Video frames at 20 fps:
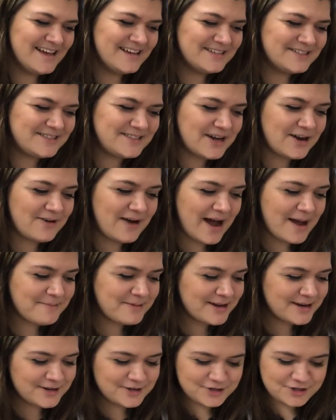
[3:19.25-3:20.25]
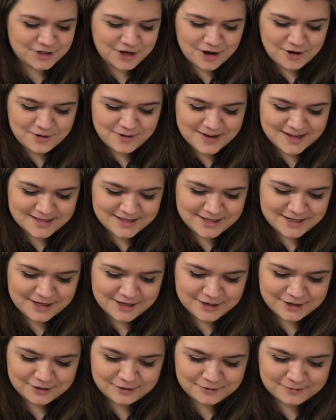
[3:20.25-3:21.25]
So I'm going to show it to
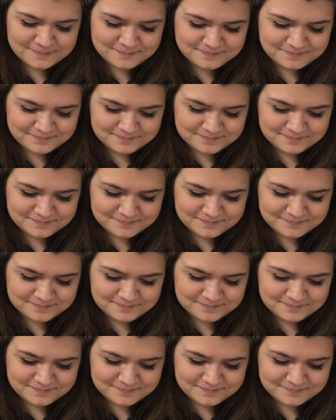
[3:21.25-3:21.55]
you.